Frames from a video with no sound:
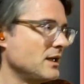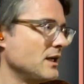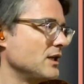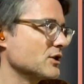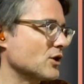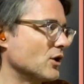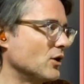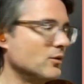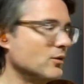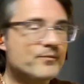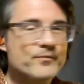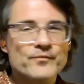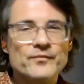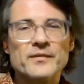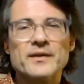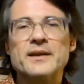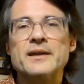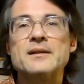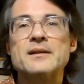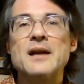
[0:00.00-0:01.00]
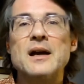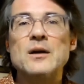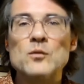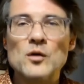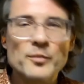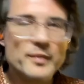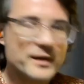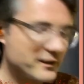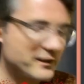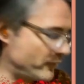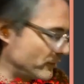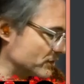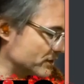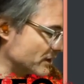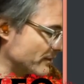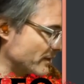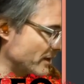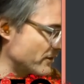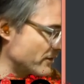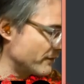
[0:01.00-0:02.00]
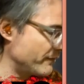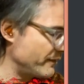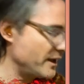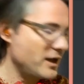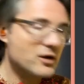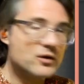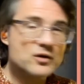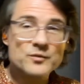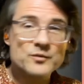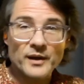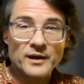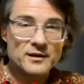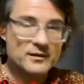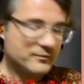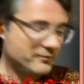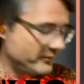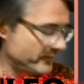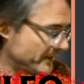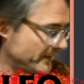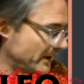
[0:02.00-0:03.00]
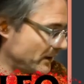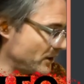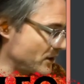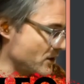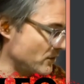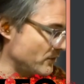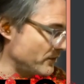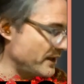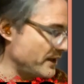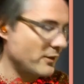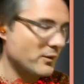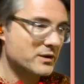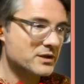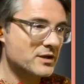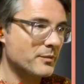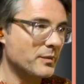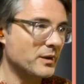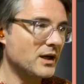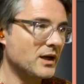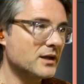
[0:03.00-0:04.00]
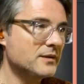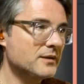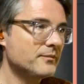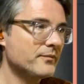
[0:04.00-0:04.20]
So that will be for some other videos, but there you go. That was the plug.